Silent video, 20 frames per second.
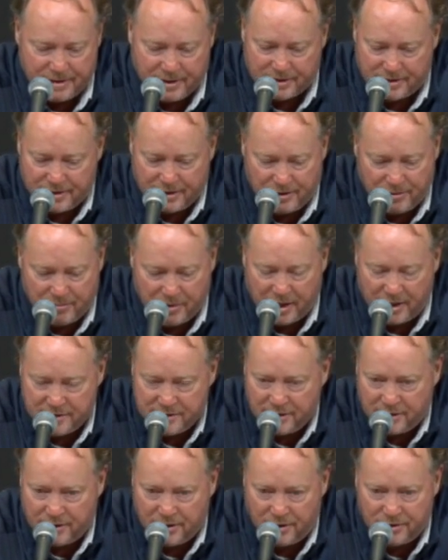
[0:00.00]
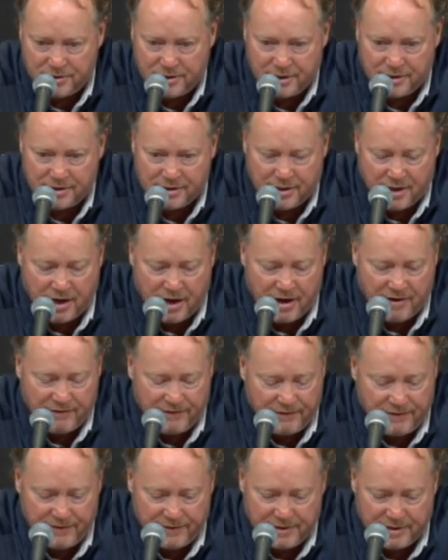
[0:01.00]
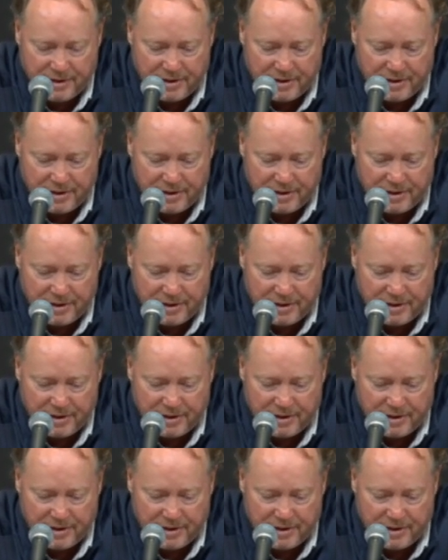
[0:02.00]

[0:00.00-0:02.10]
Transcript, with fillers: just an amazing coaching staff.